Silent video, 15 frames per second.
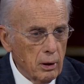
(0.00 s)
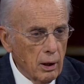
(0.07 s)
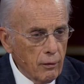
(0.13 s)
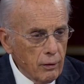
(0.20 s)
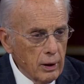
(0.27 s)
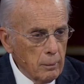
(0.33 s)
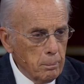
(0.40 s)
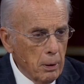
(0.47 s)

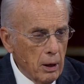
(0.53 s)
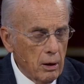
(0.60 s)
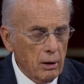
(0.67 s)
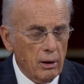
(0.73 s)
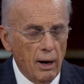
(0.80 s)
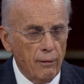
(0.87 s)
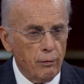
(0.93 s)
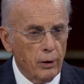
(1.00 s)
every
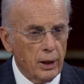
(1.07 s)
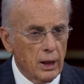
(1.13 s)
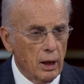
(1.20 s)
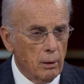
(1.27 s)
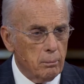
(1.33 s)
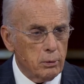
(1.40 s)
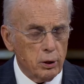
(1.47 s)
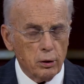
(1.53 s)
paragraph we
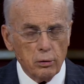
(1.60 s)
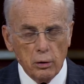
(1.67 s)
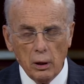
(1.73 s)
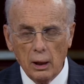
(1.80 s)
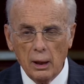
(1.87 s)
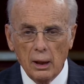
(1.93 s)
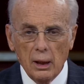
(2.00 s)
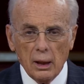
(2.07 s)
come
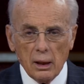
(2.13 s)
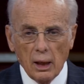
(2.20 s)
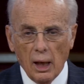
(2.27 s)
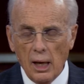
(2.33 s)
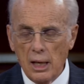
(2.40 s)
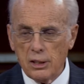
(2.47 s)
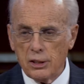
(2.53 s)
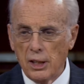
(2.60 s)
to
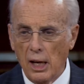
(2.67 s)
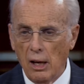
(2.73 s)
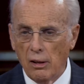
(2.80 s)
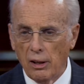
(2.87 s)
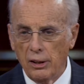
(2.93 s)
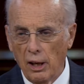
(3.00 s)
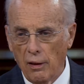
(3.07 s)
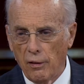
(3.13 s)
lays
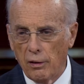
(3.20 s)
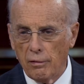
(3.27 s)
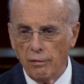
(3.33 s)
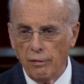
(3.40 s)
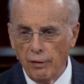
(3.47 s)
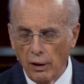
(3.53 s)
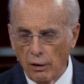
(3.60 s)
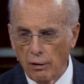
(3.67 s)
down another
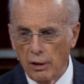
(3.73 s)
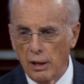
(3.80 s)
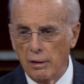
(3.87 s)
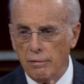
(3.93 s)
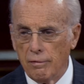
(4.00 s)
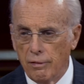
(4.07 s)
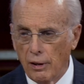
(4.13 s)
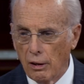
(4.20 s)

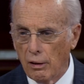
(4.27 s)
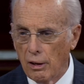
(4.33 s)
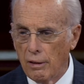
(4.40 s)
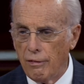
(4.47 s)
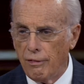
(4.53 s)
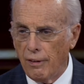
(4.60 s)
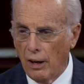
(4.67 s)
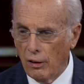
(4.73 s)
very,
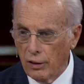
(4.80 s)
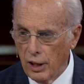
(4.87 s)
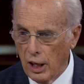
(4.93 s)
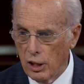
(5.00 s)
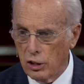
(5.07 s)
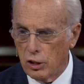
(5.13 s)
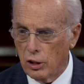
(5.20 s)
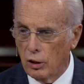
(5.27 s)
very
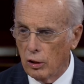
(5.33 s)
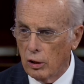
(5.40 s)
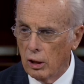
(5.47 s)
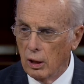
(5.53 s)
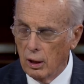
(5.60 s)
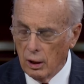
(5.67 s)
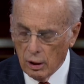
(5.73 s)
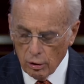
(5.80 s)
foundational
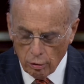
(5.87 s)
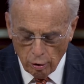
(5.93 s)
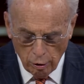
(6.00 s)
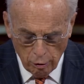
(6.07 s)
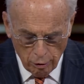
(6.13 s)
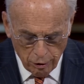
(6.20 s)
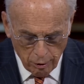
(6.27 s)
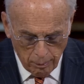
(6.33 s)

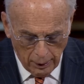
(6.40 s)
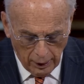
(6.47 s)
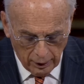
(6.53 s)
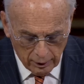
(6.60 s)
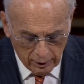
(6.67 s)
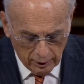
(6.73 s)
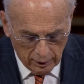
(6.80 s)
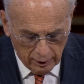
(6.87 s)
truth
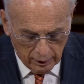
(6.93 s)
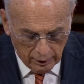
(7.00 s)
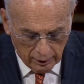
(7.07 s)
about